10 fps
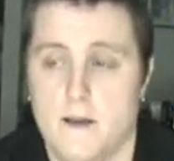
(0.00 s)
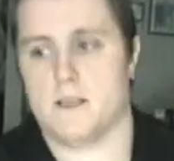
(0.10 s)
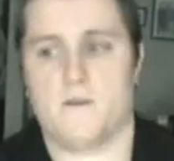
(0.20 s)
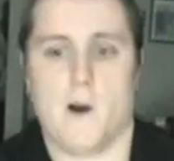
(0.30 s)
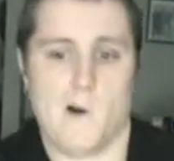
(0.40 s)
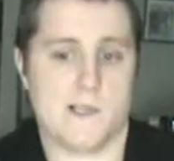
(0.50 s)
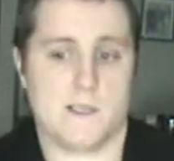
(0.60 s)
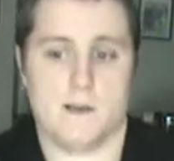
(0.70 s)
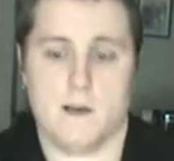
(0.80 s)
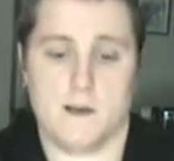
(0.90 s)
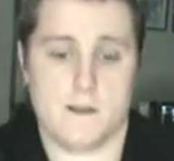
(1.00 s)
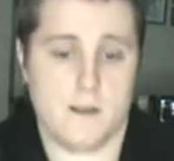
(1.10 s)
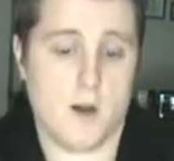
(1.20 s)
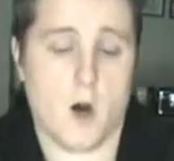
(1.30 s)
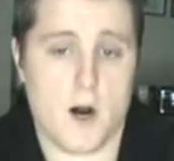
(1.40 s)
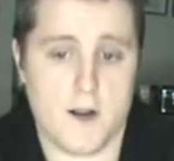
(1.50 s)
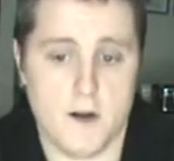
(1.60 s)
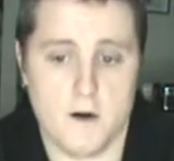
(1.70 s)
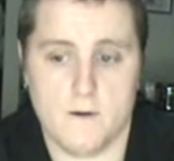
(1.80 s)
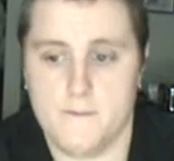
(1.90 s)
As far as uh, the
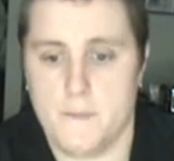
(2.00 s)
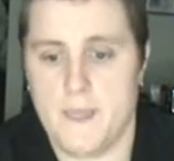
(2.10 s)
audio,